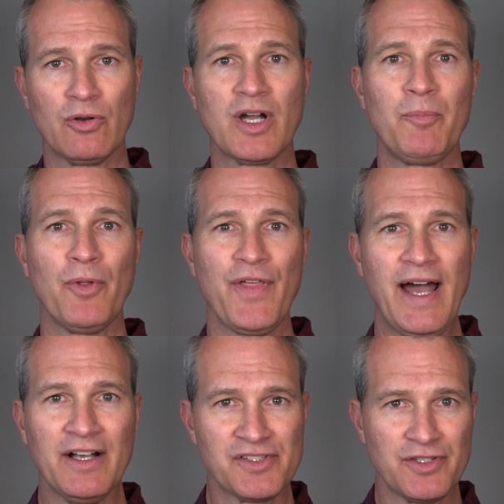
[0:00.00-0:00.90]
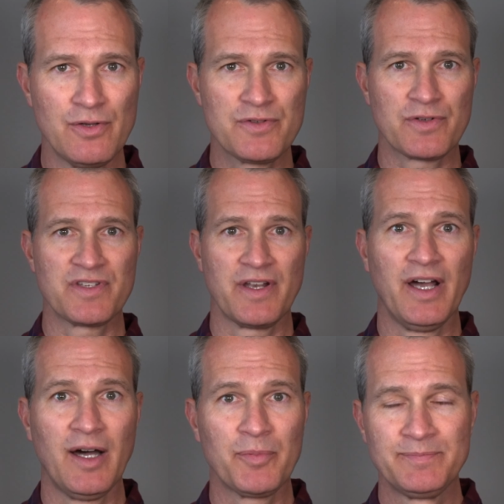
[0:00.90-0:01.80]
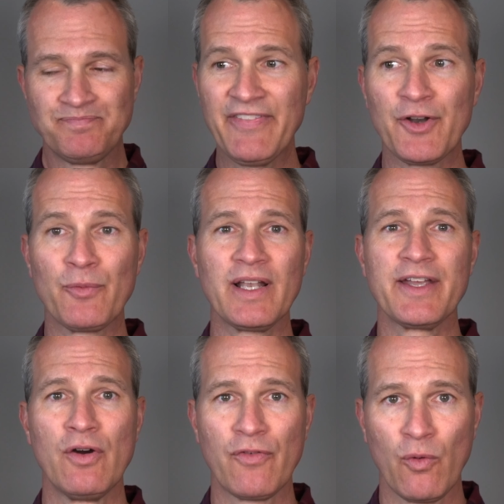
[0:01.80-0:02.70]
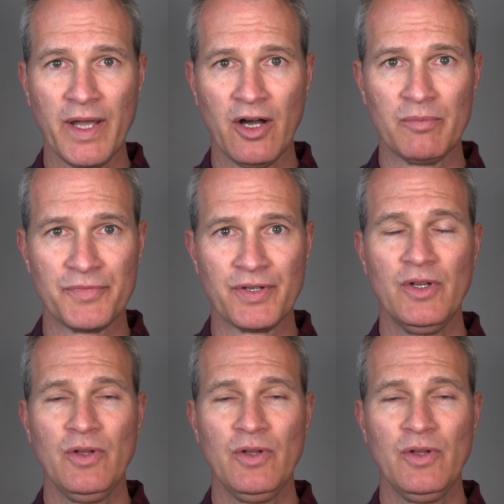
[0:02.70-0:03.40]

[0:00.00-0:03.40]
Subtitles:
couple thousand users and up, and they're really overwhelmed